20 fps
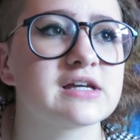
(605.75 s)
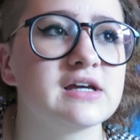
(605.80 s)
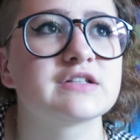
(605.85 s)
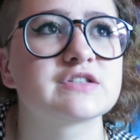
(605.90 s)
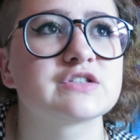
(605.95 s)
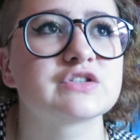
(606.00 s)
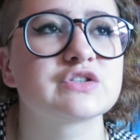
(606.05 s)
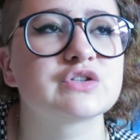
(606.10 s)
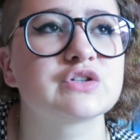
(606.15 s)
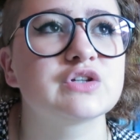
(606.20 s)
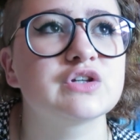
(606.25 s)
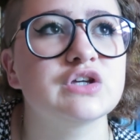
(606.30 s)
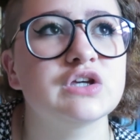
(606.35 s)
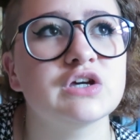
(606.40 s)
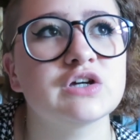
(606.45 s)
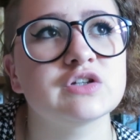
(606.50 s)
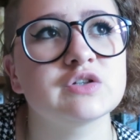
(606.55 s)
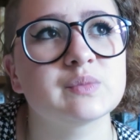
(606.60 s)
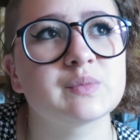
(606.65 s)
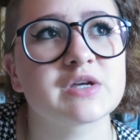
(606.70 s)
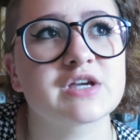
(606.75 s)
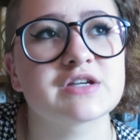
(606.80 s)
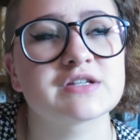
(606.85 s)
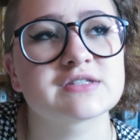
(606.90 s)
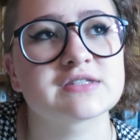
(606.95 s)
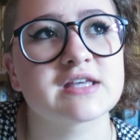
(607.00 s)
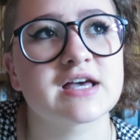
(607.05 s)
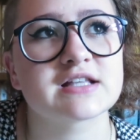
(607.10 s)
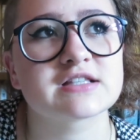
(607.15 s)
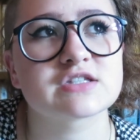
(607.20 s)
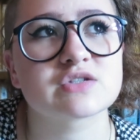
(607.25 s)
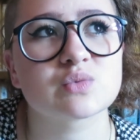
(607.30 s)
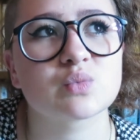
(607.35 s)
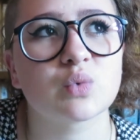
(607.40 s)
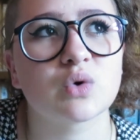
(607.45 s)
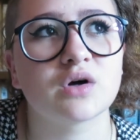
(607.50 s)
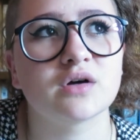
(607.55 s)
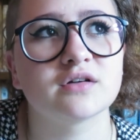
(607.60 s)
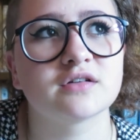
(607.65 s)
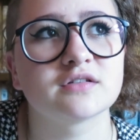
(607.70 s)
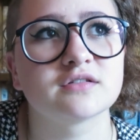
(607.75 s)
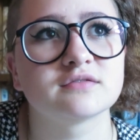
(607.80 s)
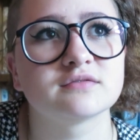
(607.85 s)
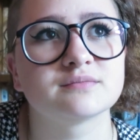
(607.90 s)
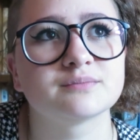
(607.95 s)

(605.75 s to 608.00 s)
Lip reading: it's good because that's what